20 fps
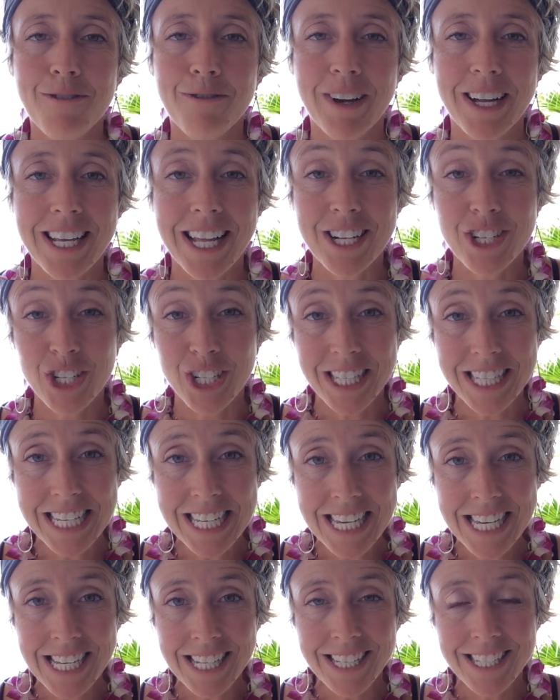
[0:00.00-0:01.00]
financial
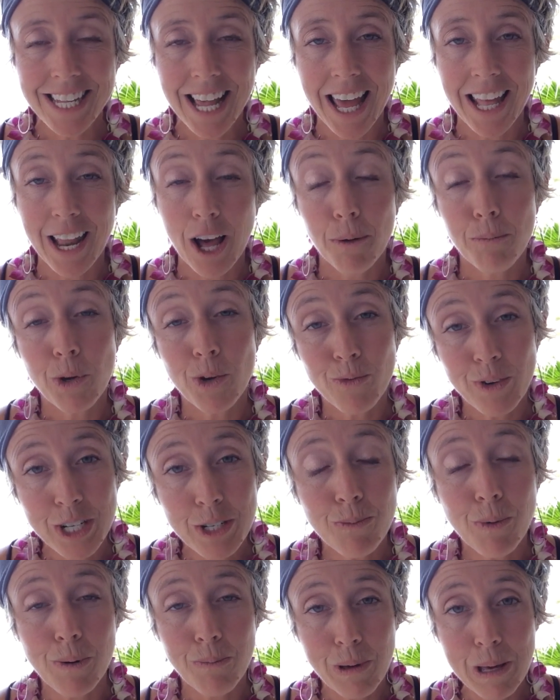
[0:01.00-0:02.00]
needs and help you
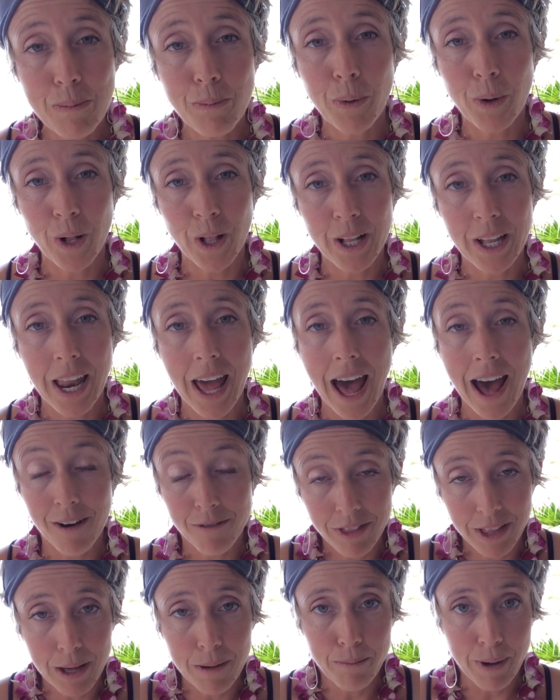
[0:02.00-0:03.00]
reach more people and
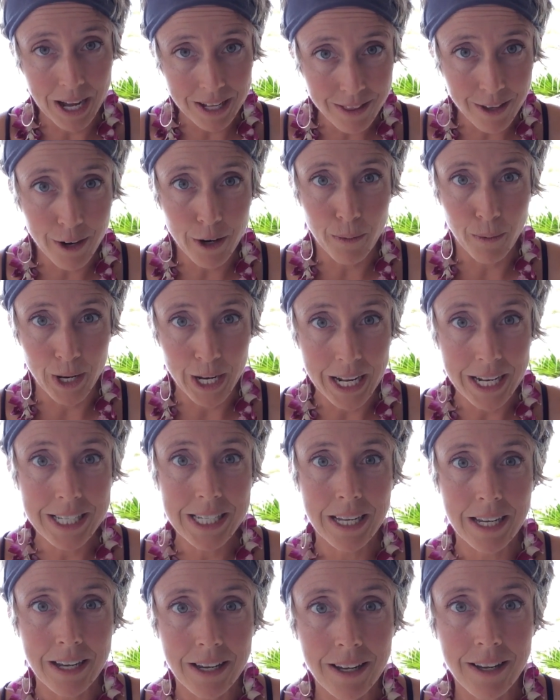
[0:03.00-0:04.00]
have the impact that you're wanting
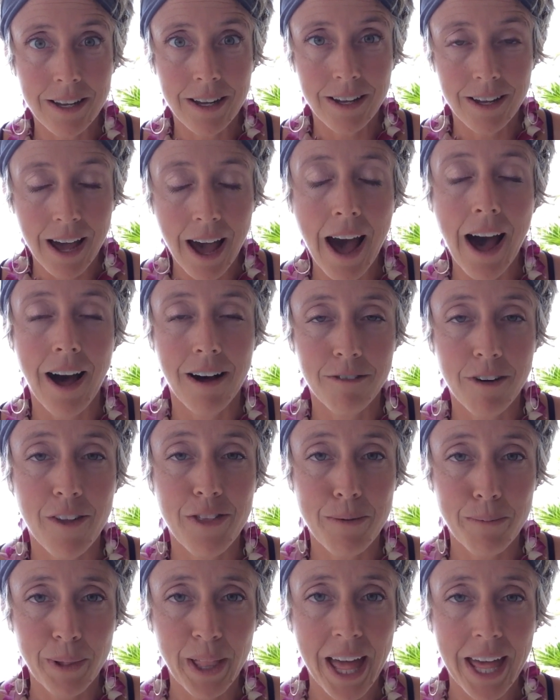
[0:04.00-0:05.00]
to have
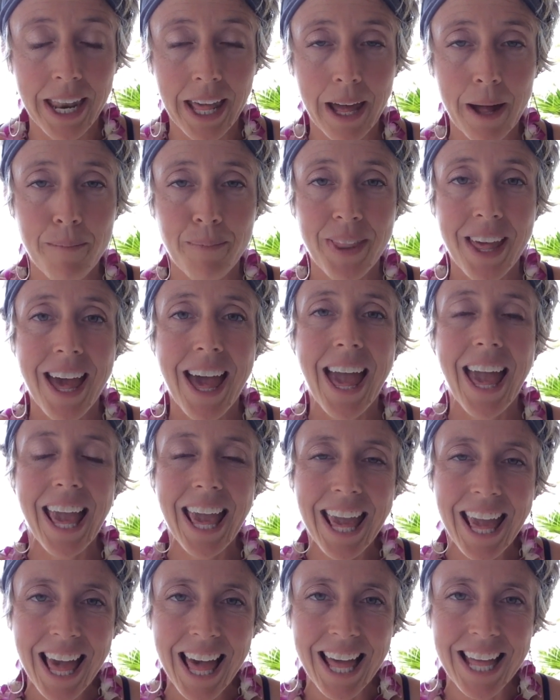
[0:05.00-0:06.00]
on the planet.
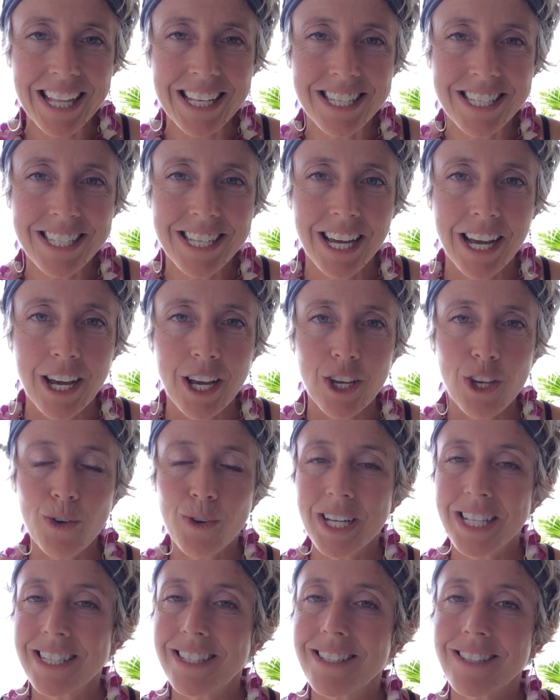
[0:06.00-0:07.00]
And you
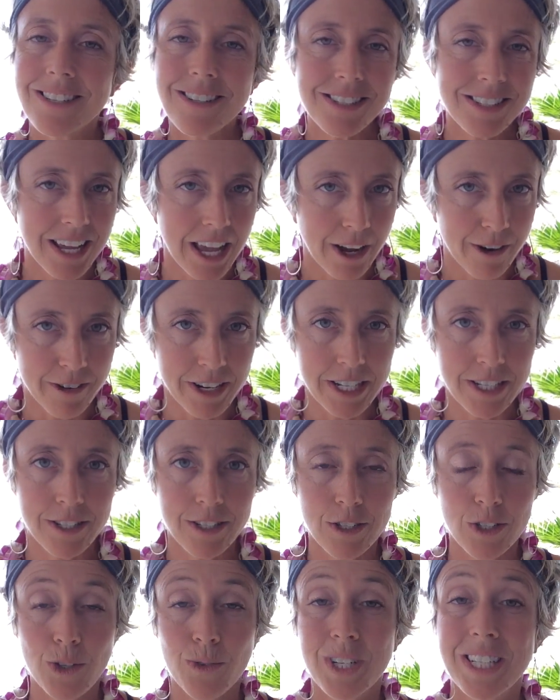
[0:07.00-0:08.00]
can still take
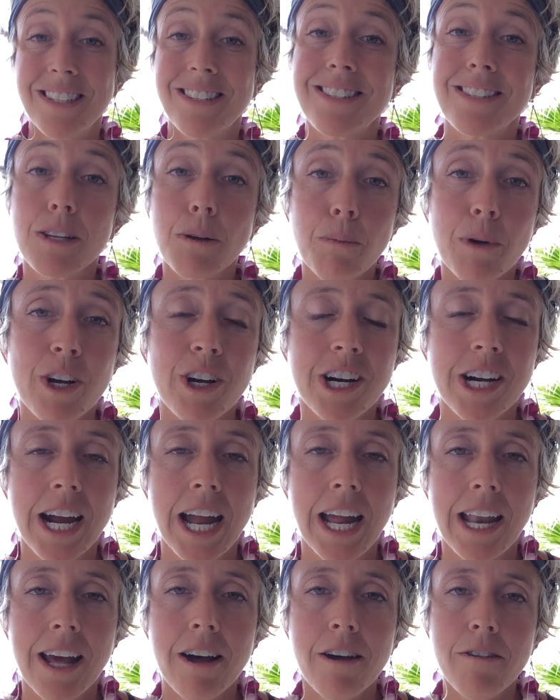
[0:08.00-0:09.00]
risks, you can still be
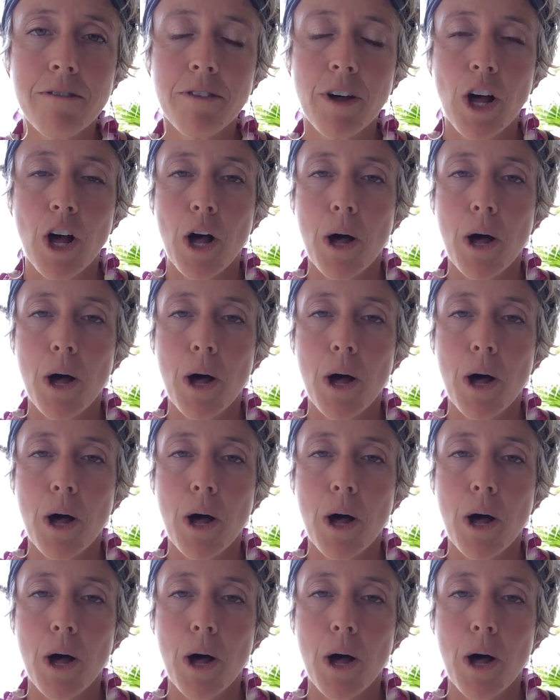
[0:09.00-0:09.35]
creative,